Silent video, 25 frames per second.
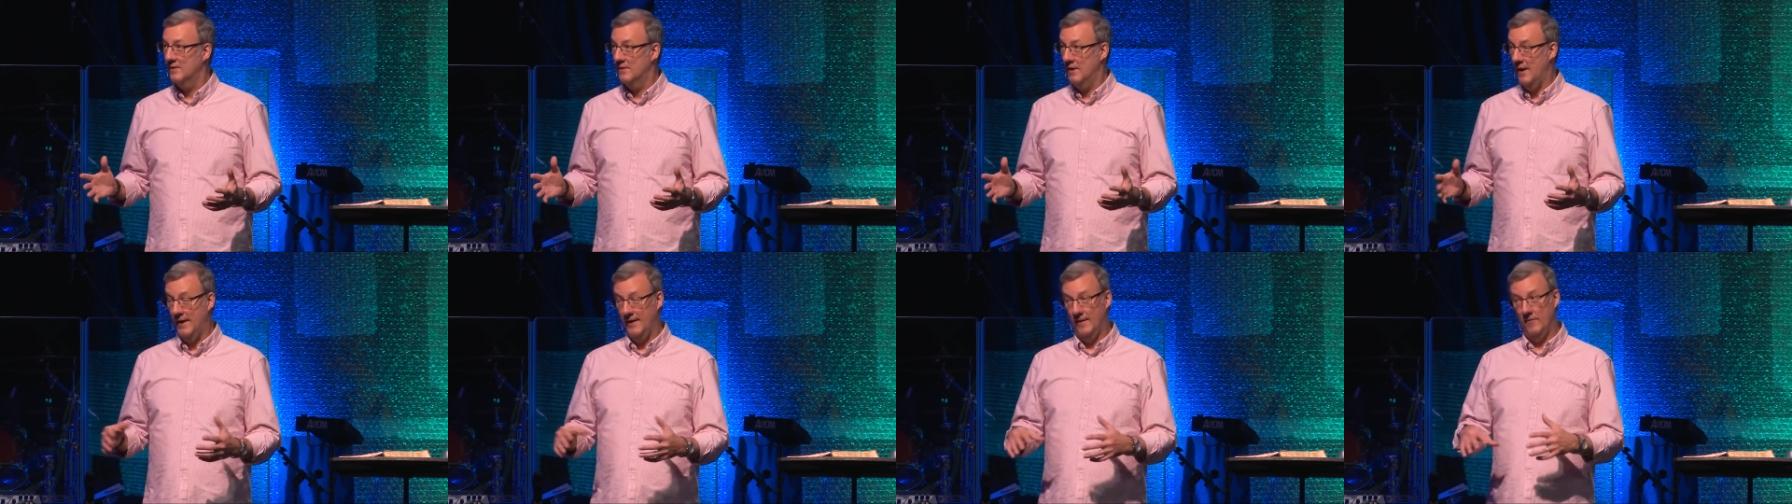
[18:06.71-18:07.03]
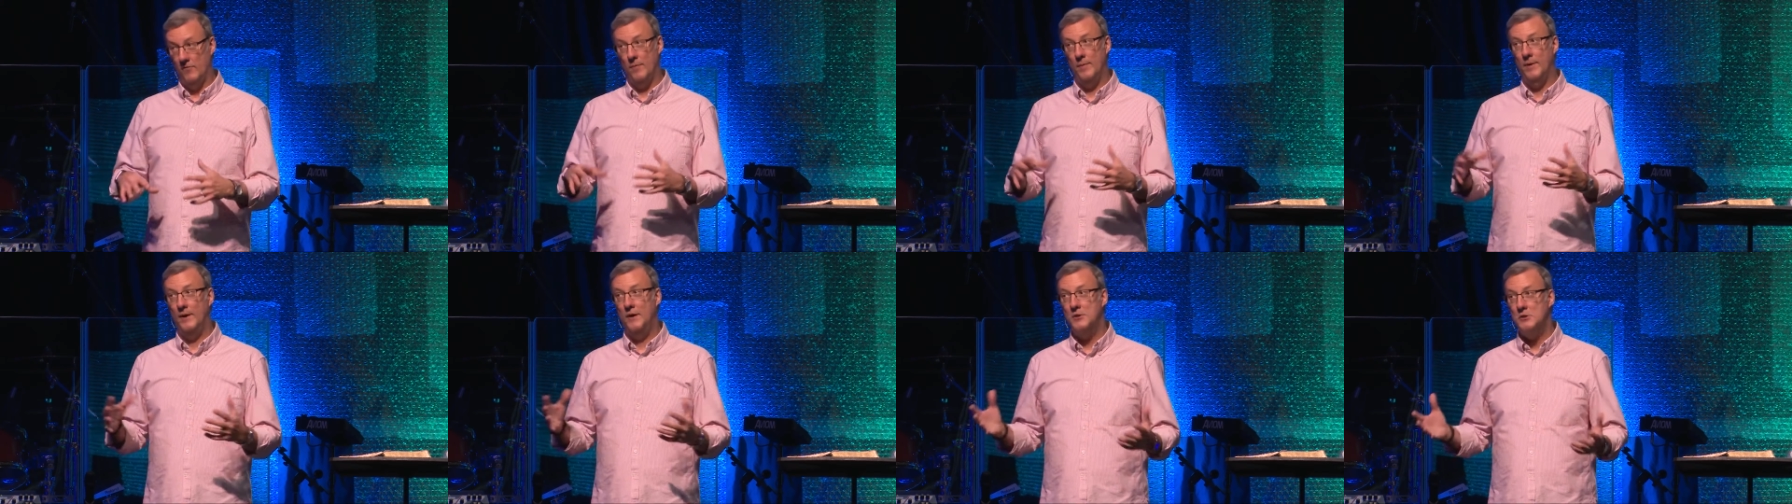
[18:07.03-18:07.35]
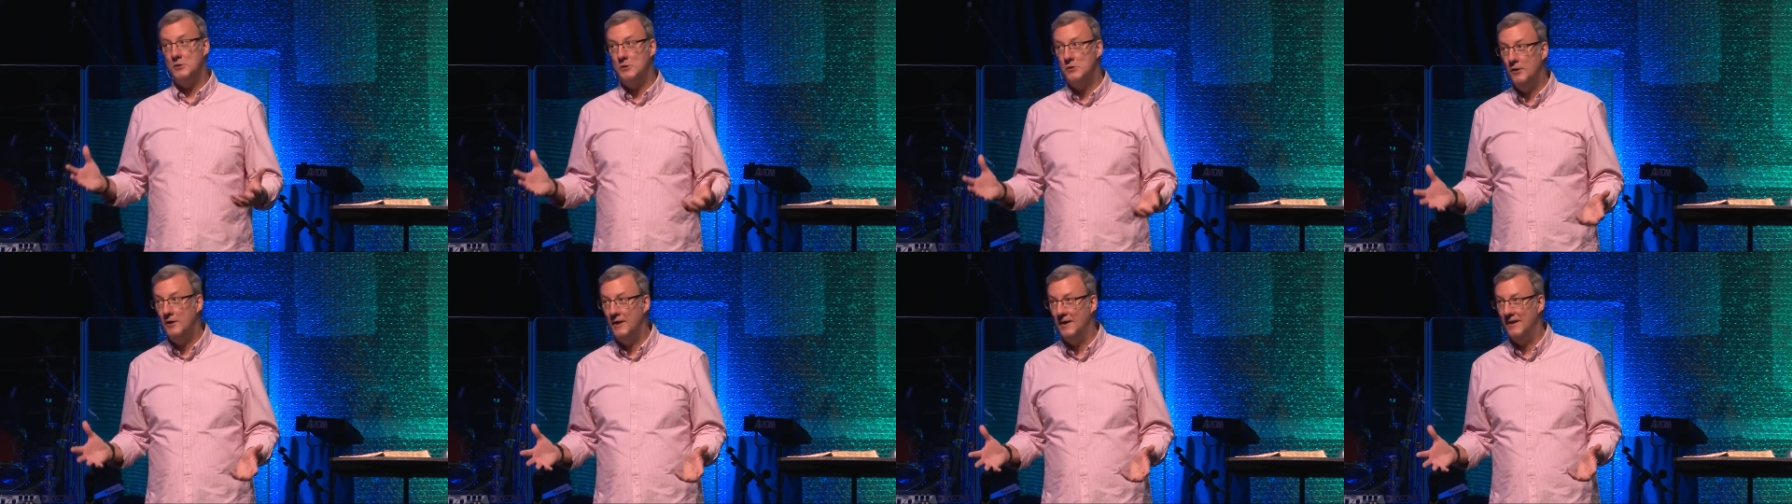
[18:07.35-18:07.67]
Not everybody
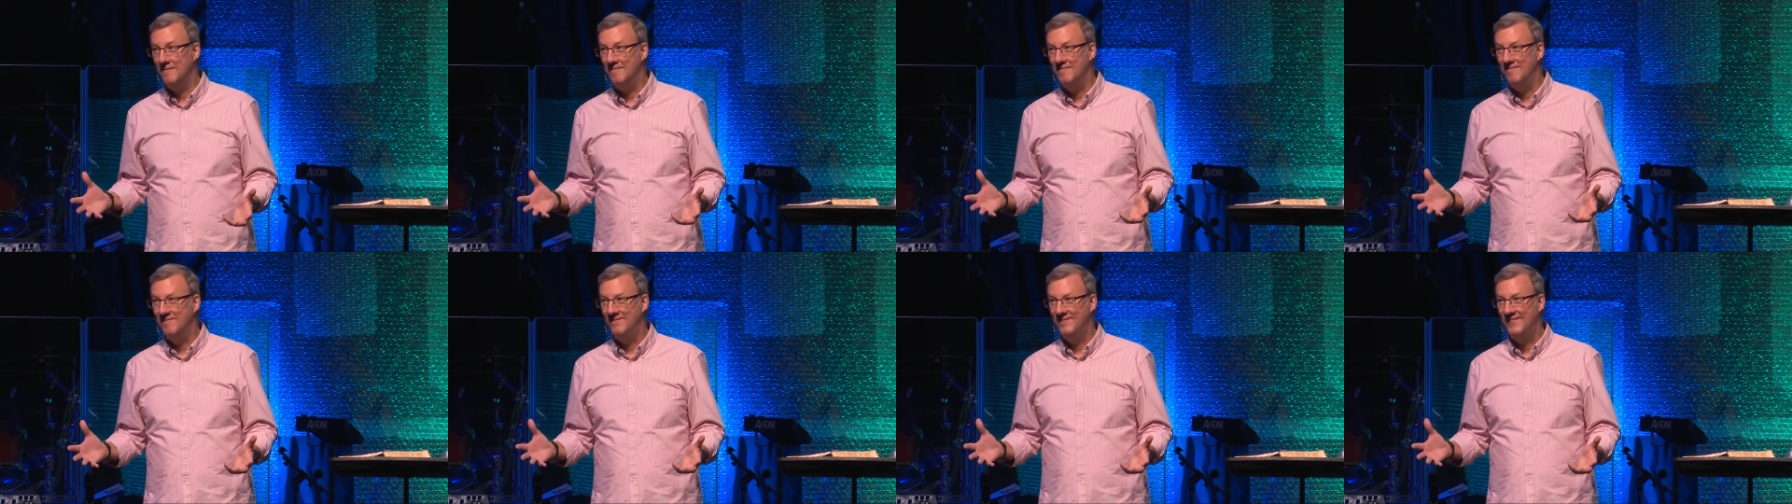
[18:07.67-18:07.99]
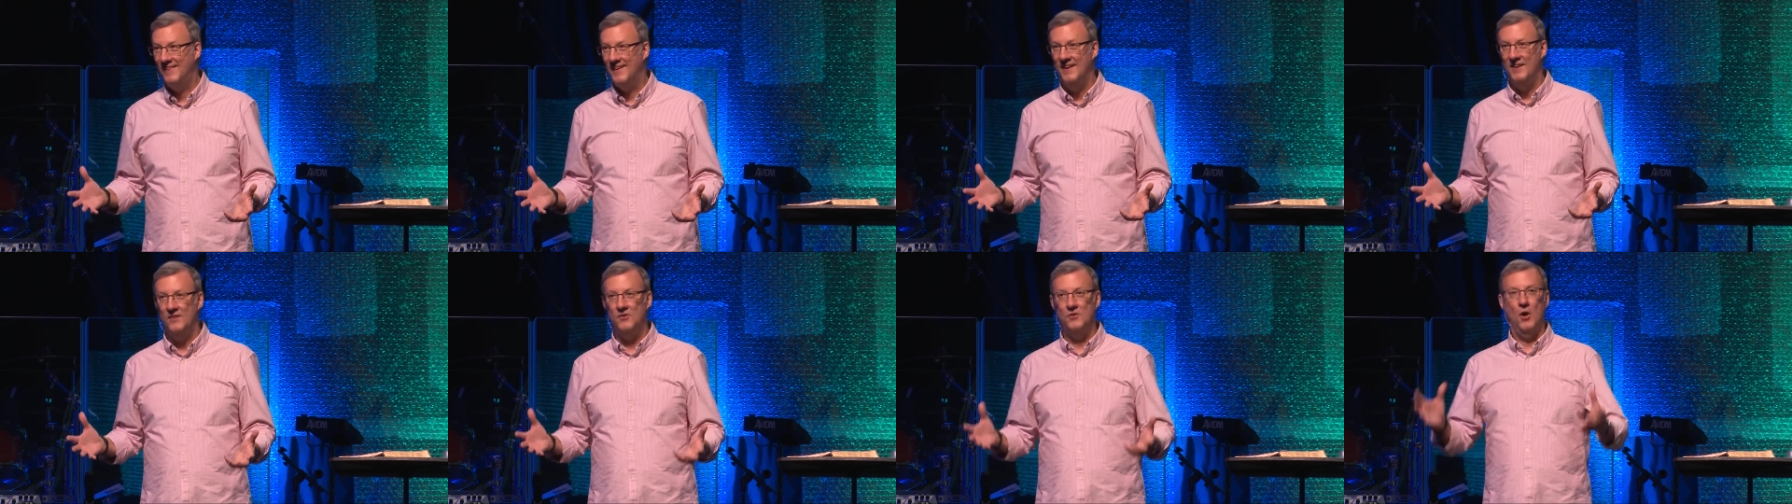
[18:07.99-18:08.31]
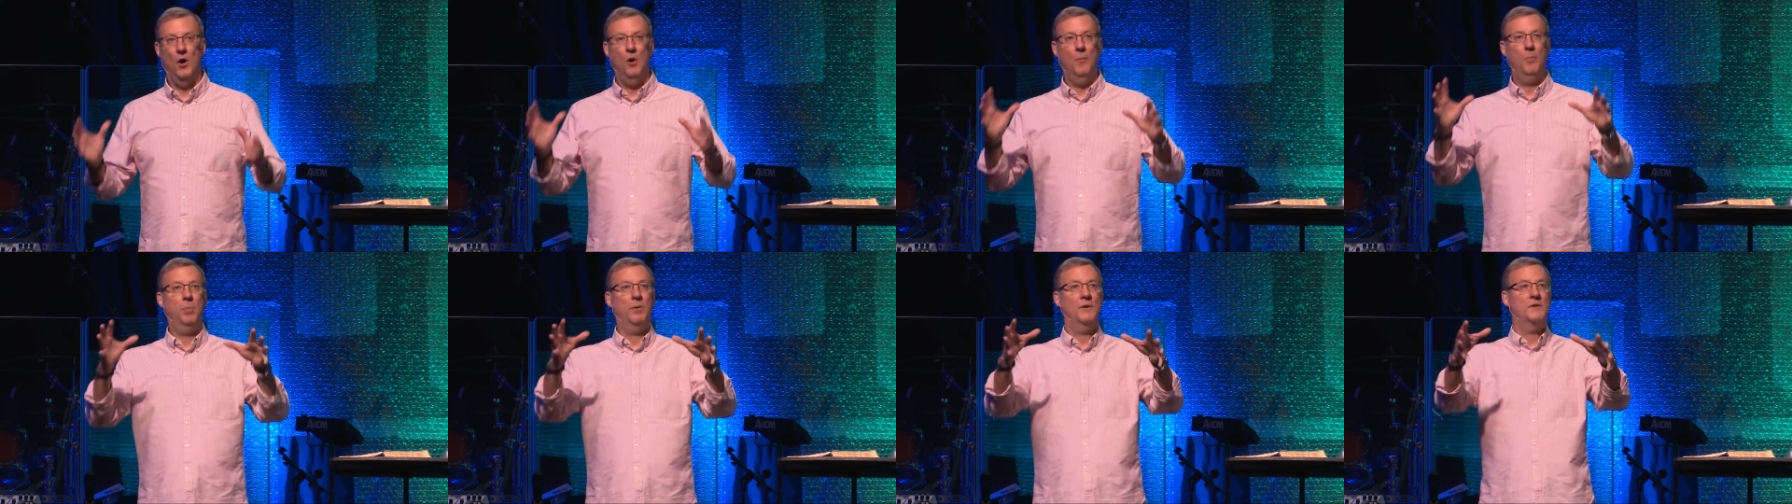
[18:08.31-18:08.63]
should.
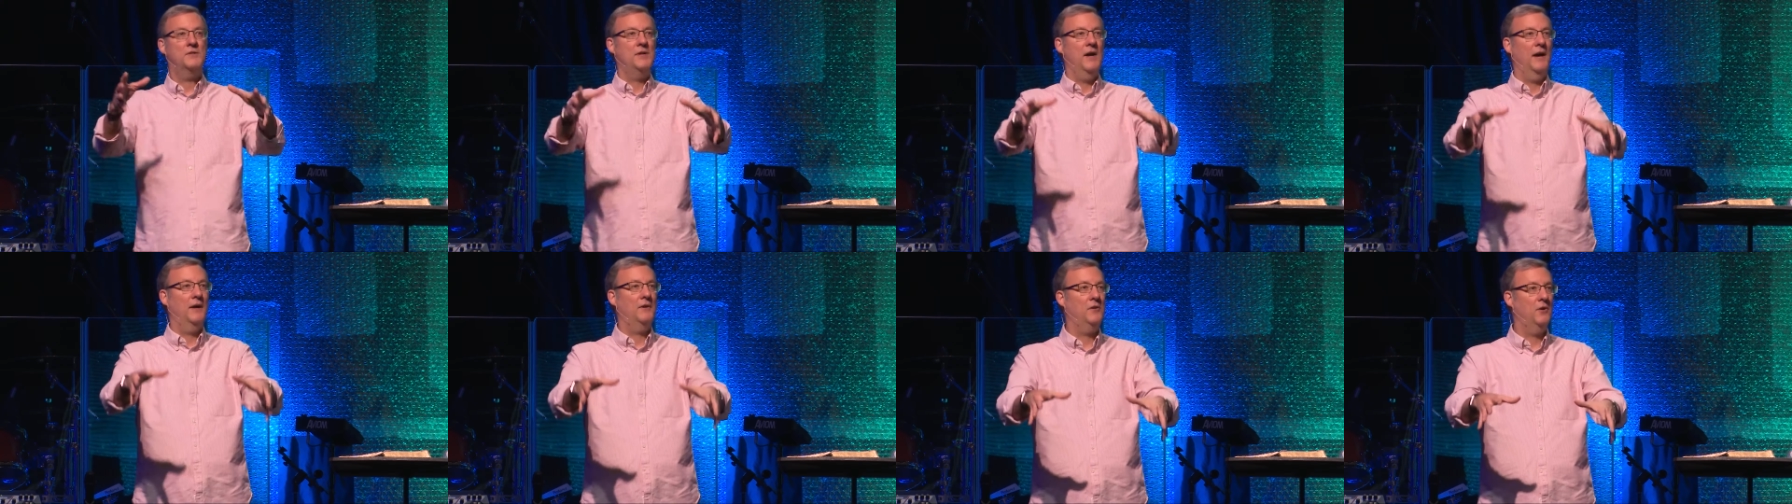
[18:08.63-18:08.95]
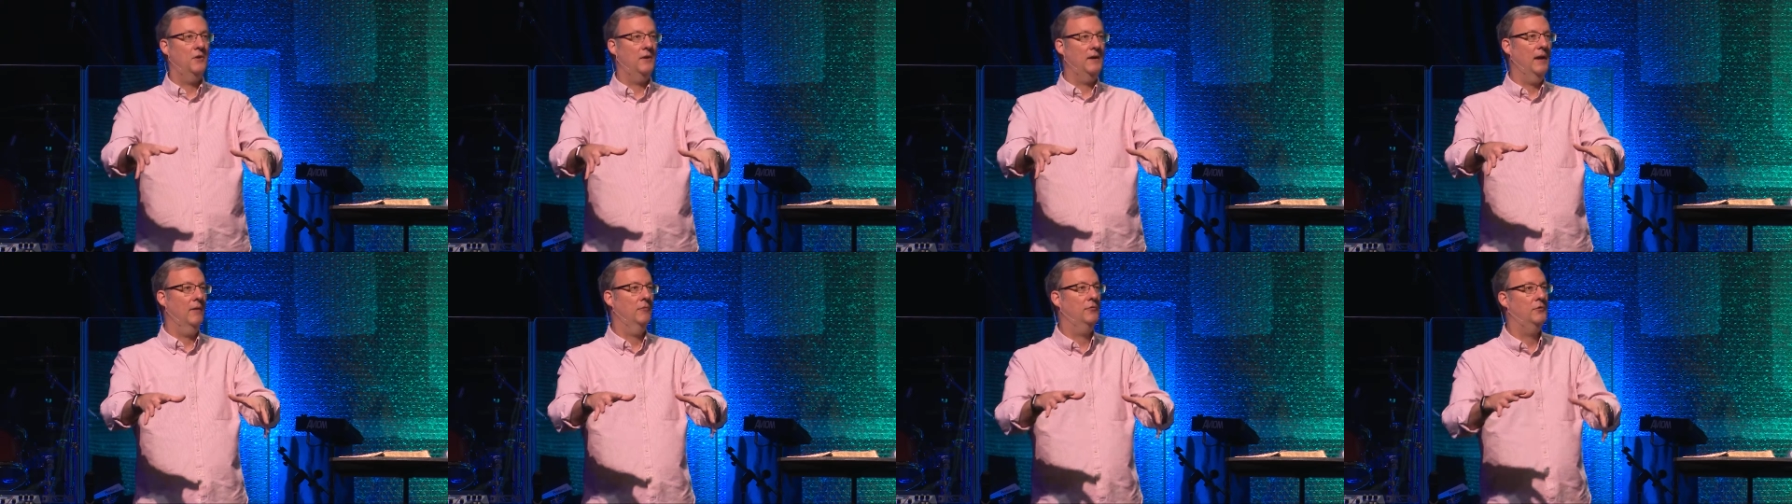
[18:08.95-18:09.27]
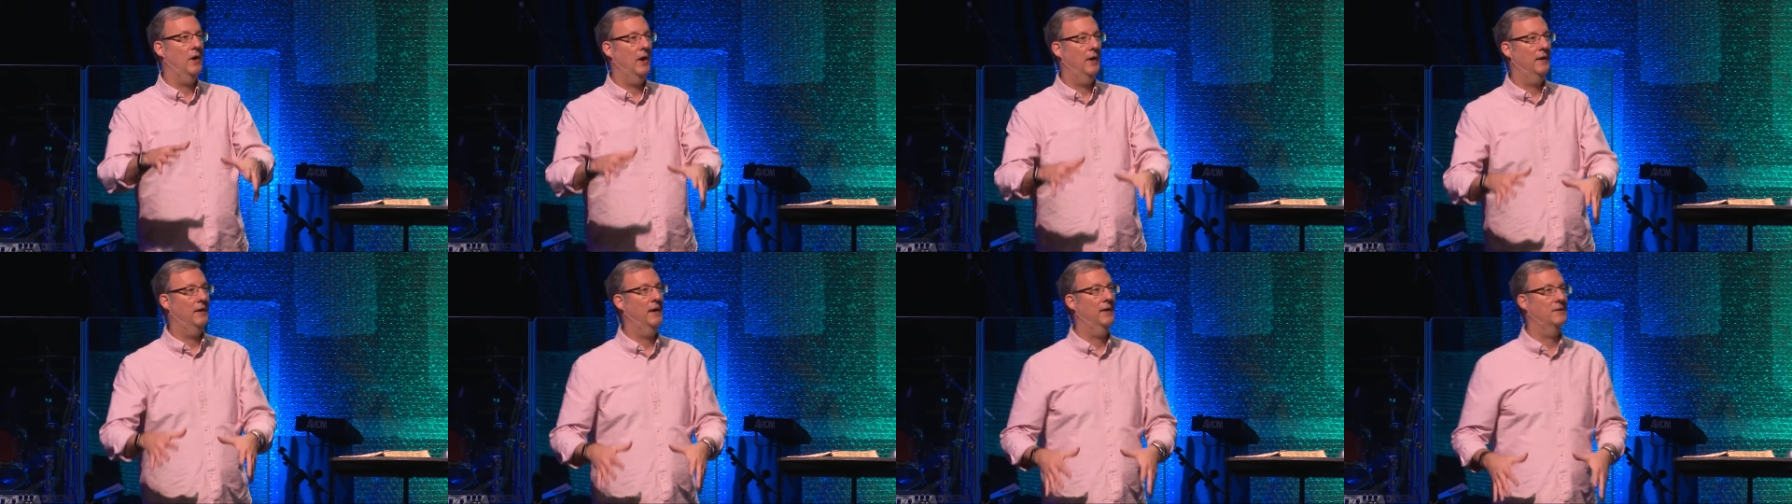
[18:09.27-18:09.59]
Don't project your gift
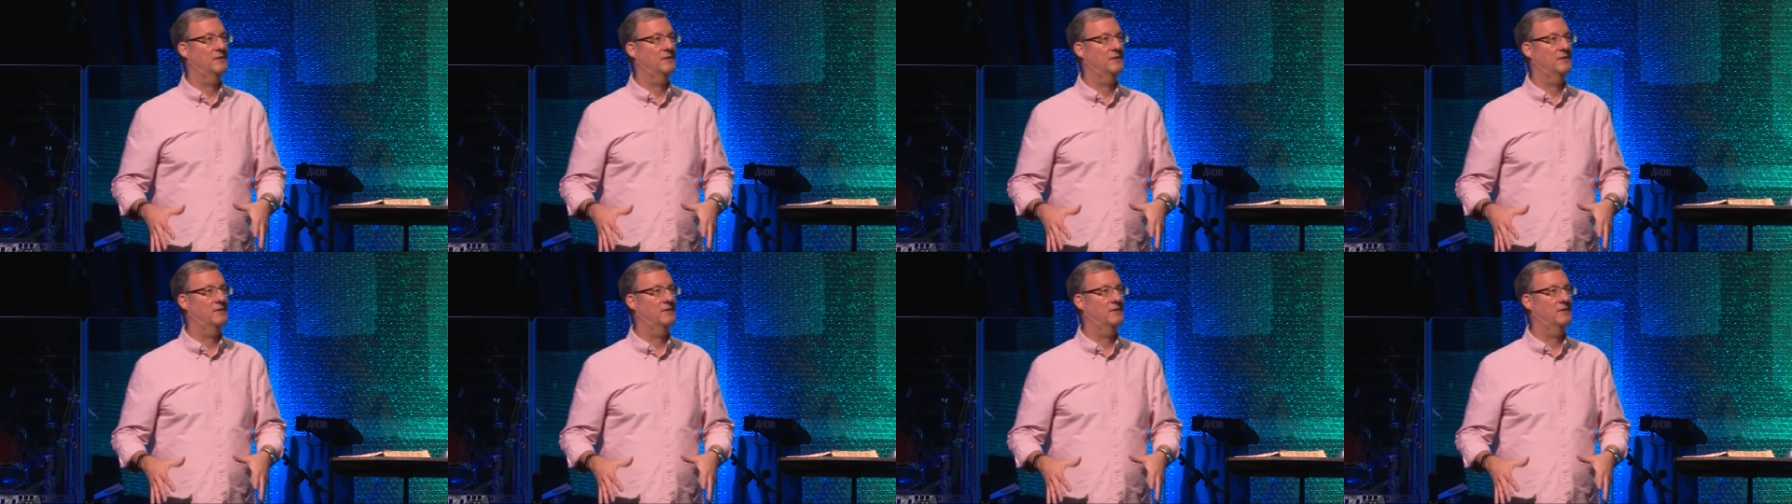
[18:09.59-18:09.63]
onto